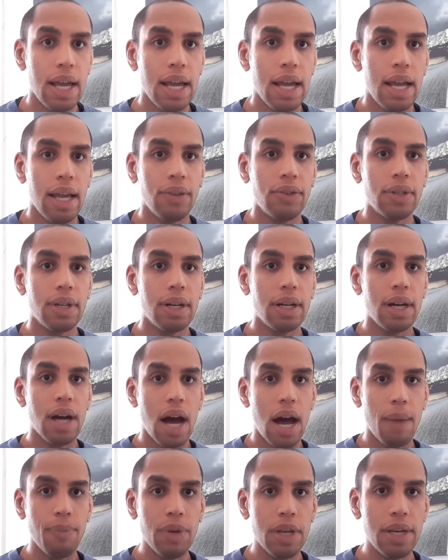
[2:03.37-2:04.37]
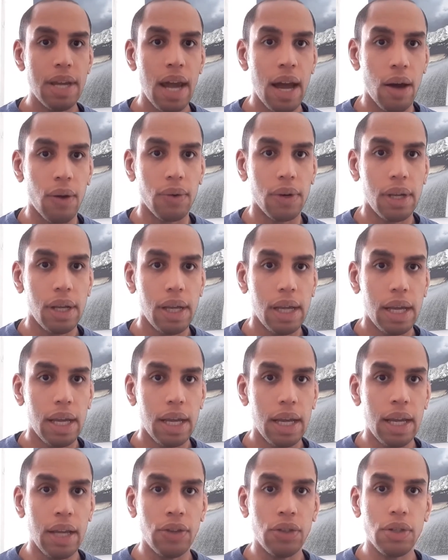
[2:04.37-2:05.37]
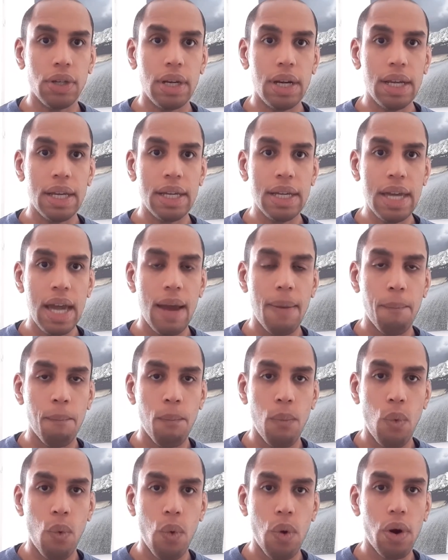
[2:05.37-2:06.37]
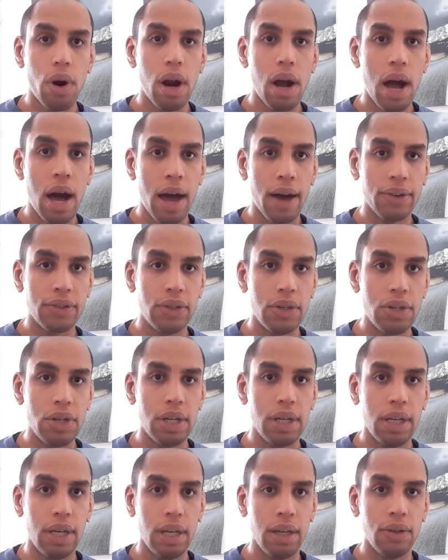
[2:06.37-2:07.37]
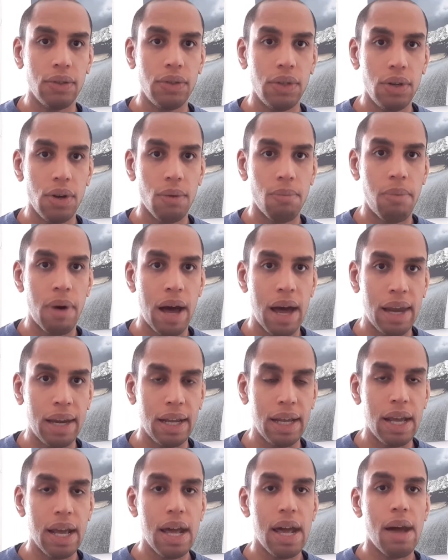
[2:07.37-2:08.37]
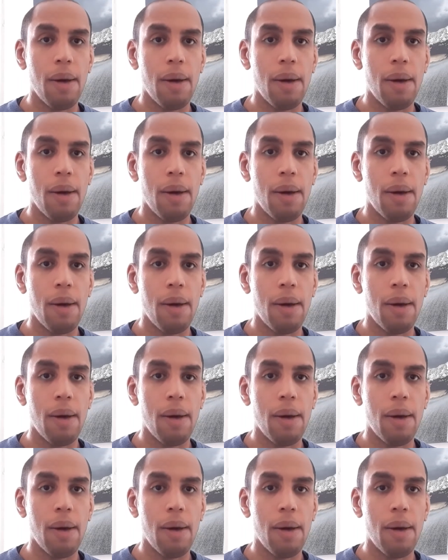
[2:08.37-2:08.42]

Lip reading: it's going to calm you down. It's going to get more oxygen into your body